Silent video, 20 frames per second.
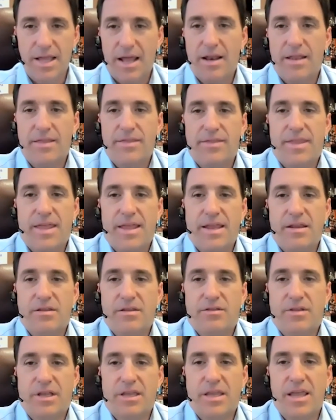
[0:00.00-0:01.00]
they
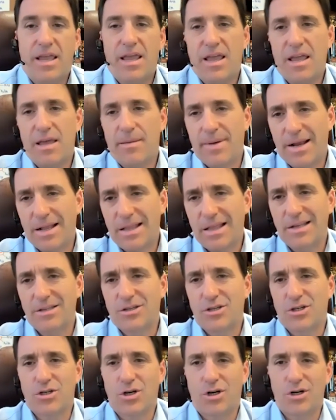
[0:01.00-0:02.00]
like, yeah, my clients
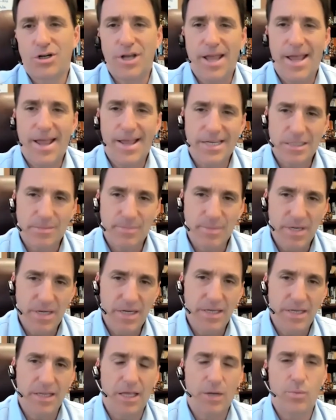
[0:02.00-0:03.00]
are starting to ask
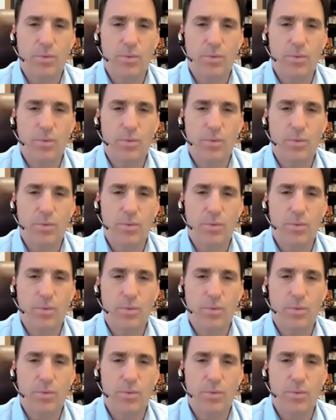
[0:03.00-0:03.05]
me, like,